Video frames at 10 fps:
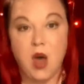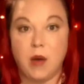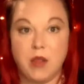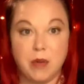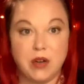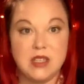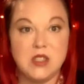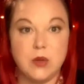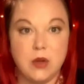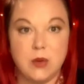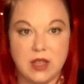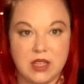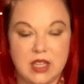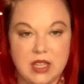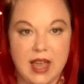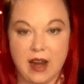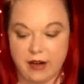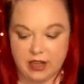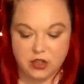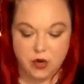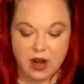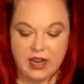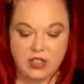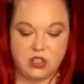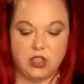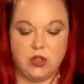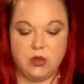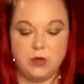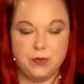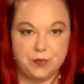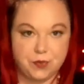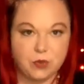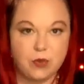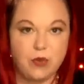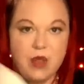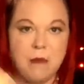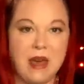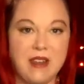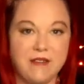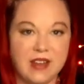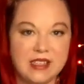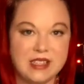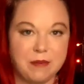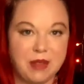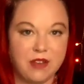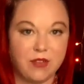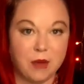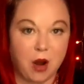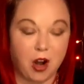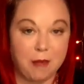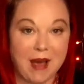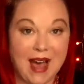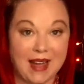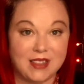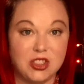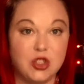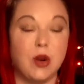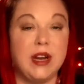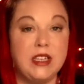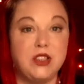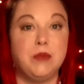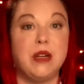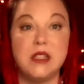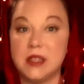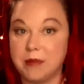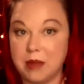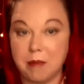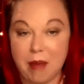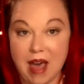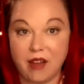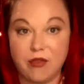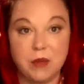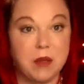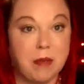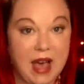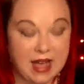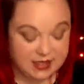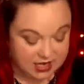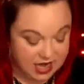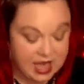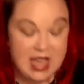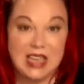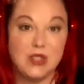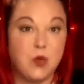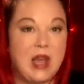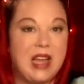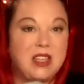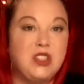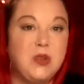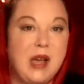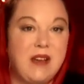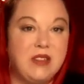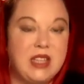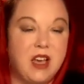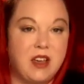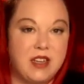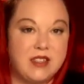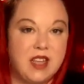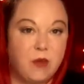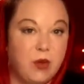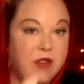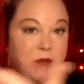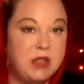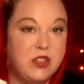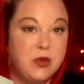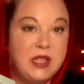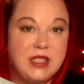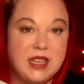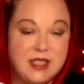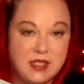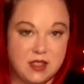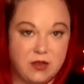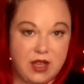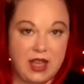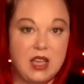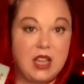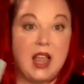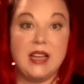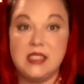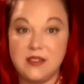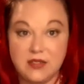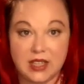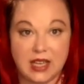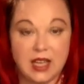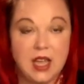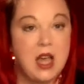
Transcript: the burdens we willingly carry, trying to manifest something from our past, trying to bring something back from the past is weighing too heavily on us. And we've been doing this, okay, collectively.